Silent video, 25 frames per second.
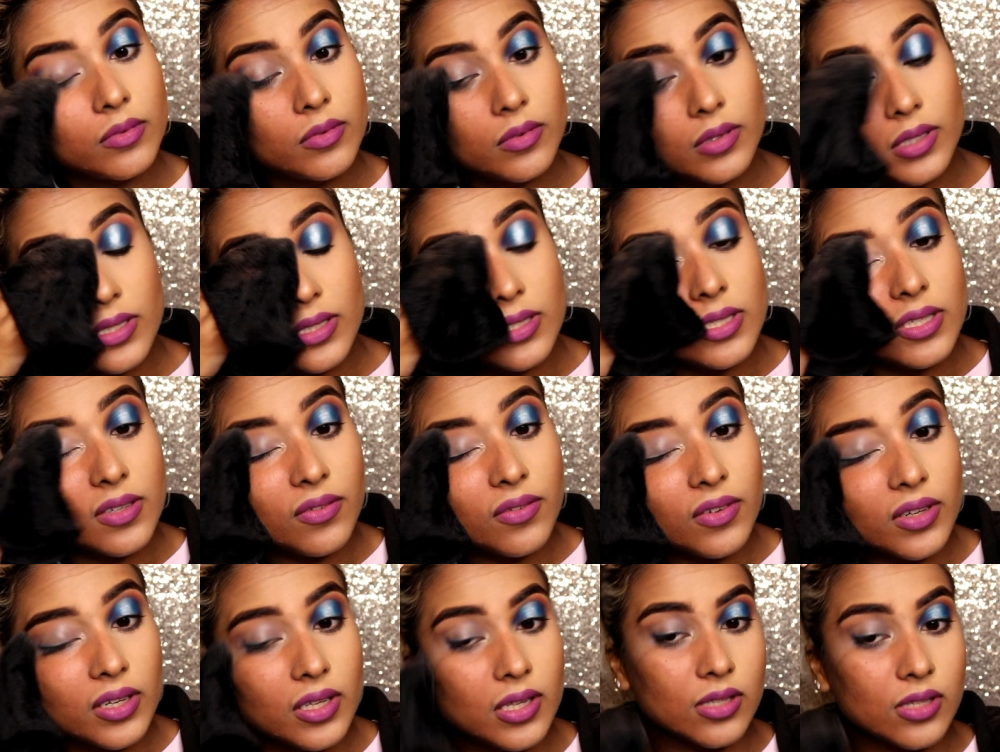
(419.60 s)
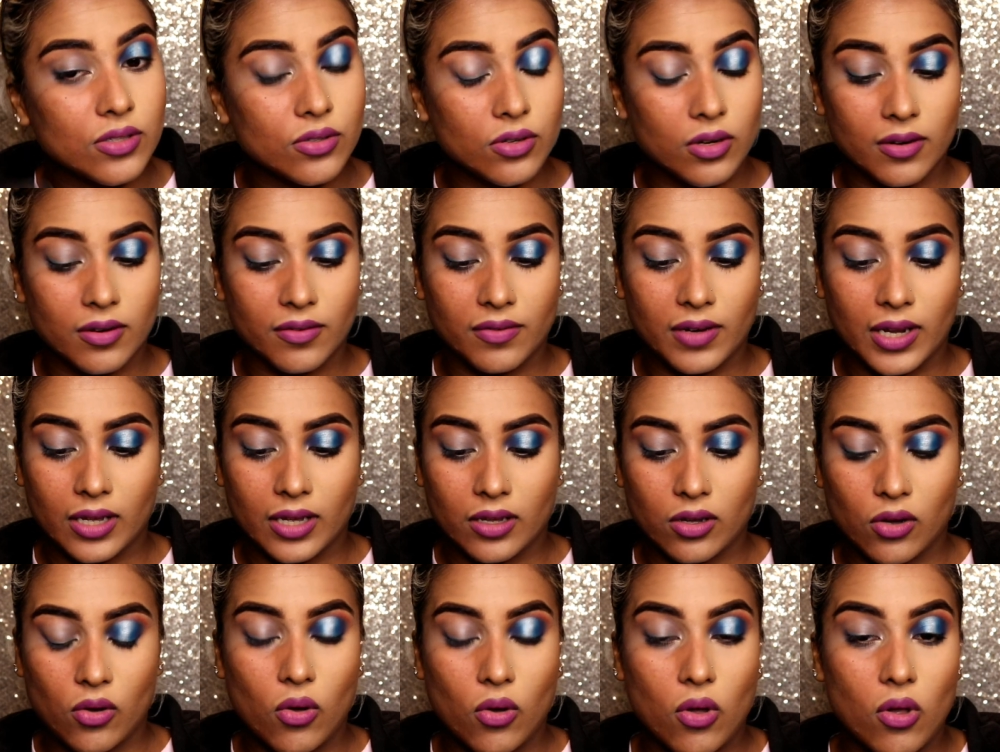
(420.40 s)
Let's see if it gets rid of
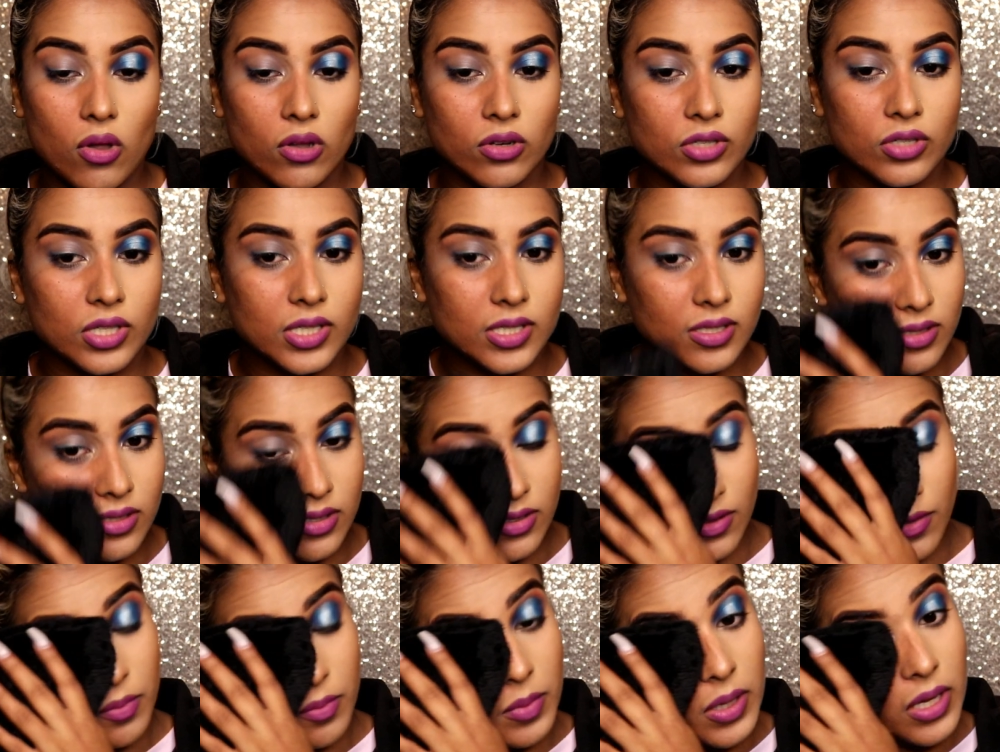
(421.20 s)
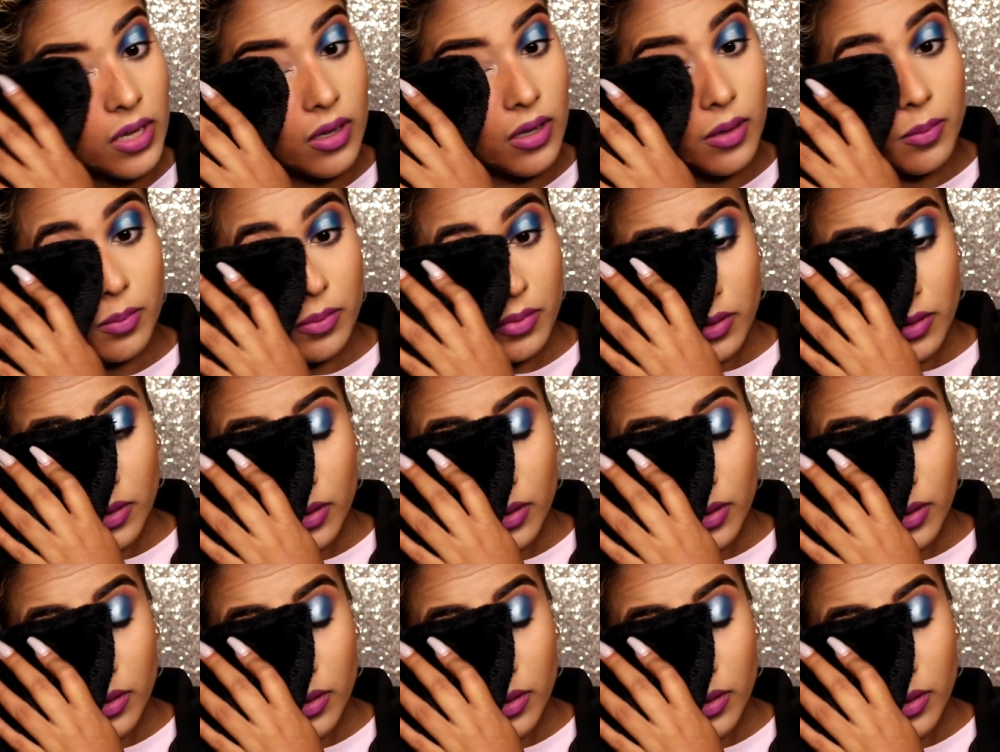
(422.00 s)
like all traces of makeup.